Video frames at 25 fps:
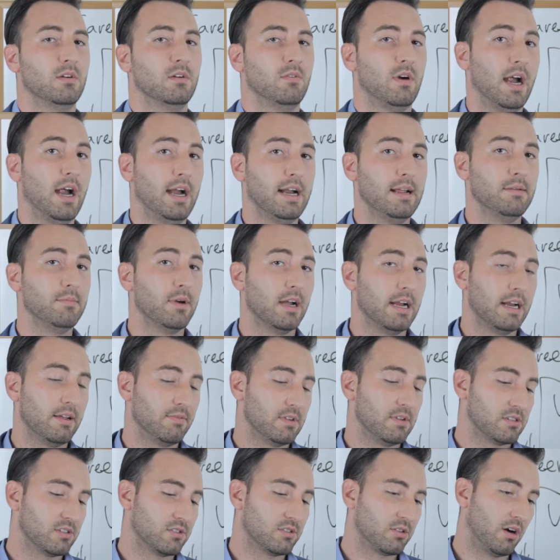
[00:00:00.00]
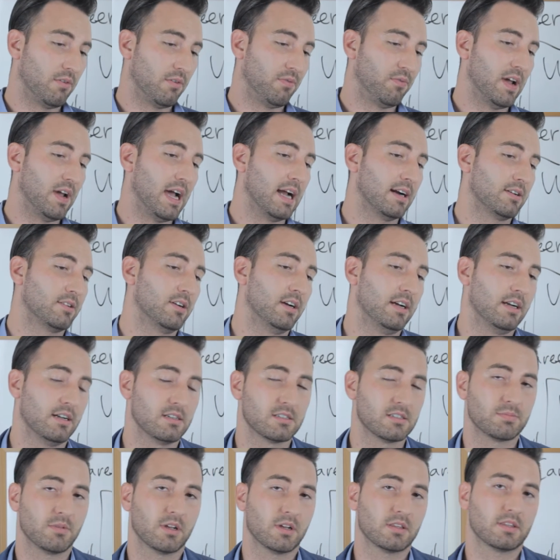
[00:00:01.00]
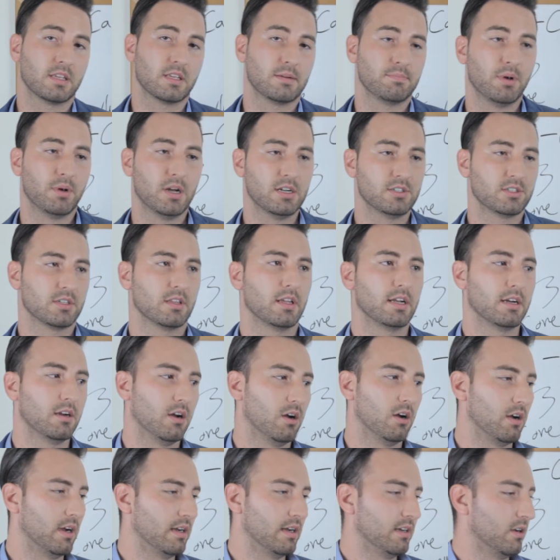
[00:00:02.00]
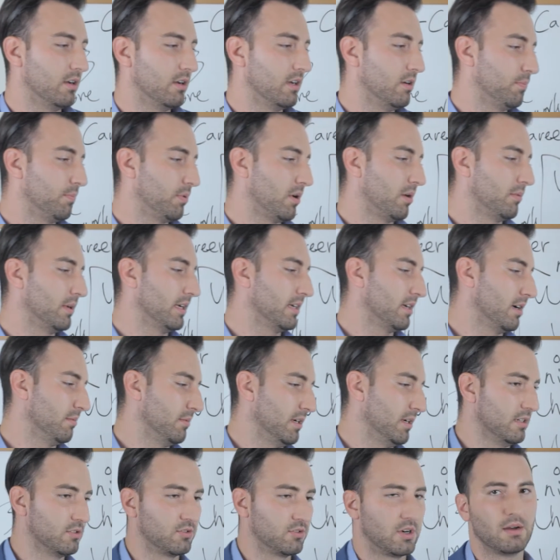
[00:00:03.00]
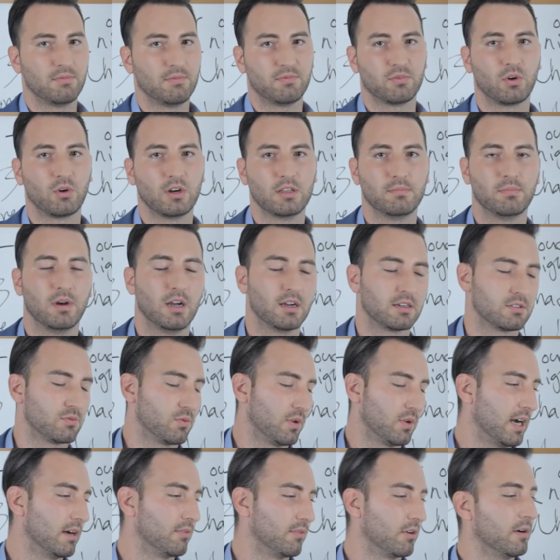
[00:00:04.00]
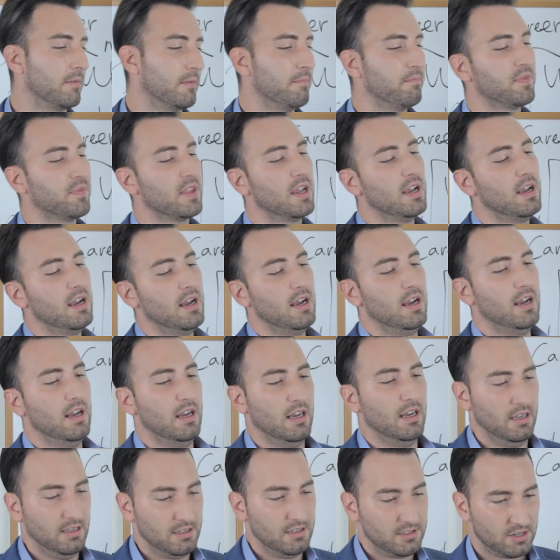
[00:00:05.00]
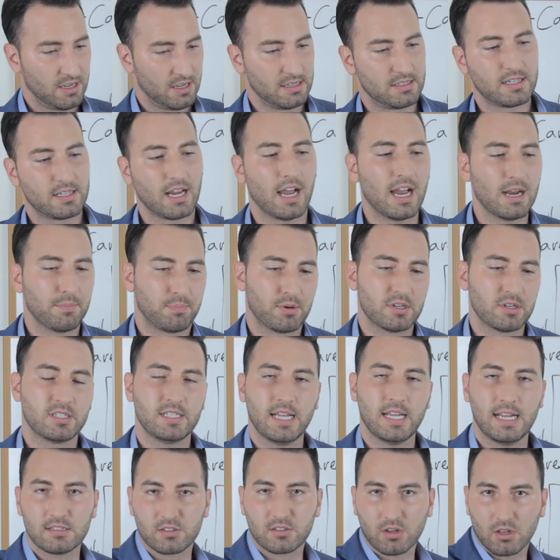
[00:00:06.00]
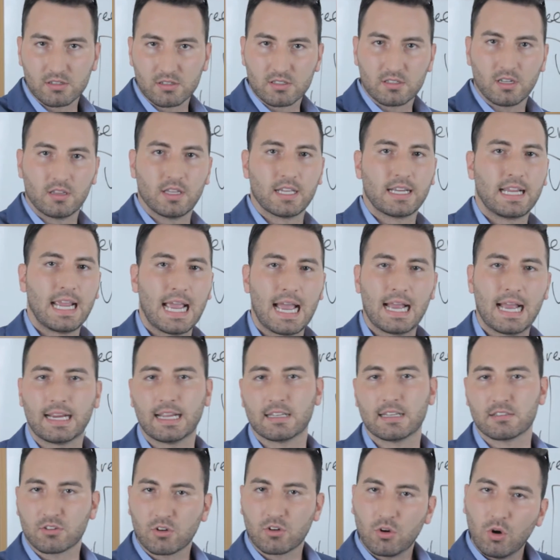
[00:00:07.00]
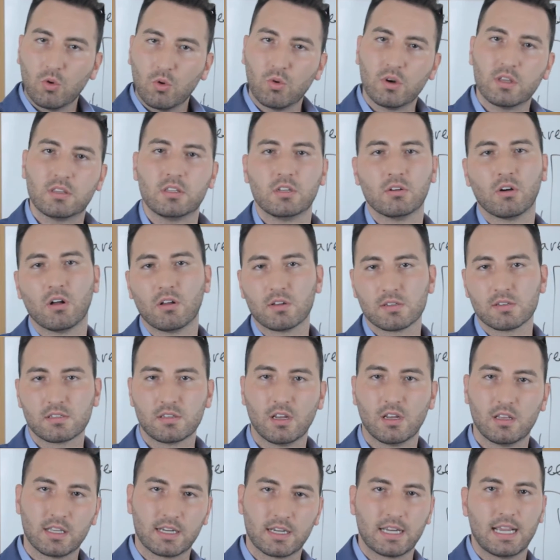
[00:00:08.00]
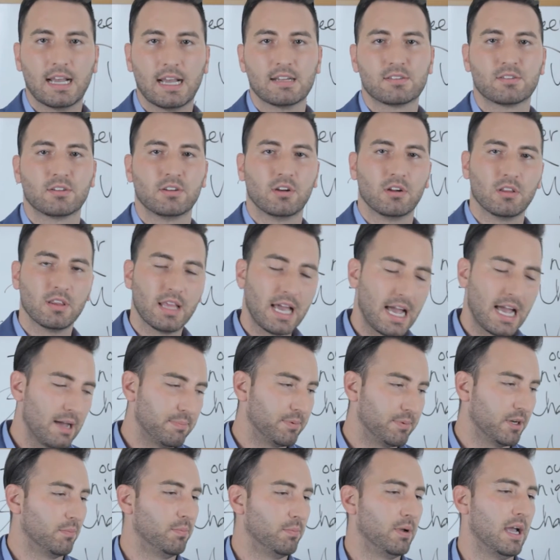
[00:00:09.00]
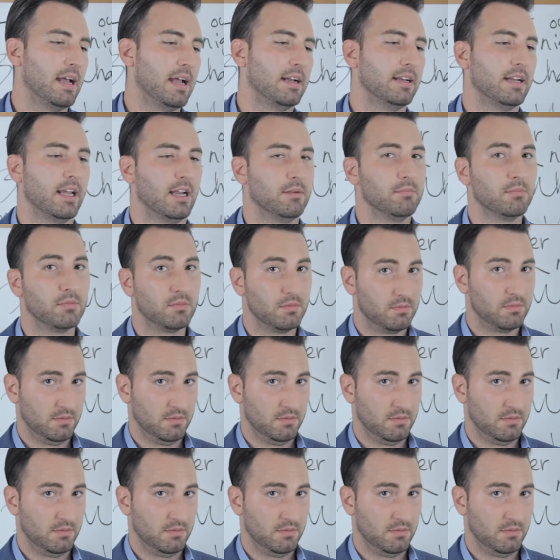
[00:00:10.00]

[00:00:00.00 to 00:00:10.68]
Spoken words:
Right? He might even start factoring his monthly budget, like, oh, I know he'll probably come in and drop 40 bucks, whatever. So as time proceeds, all of a sudden the cat gets cool with you. All of a sudden the cat's in your lap, you're petting him.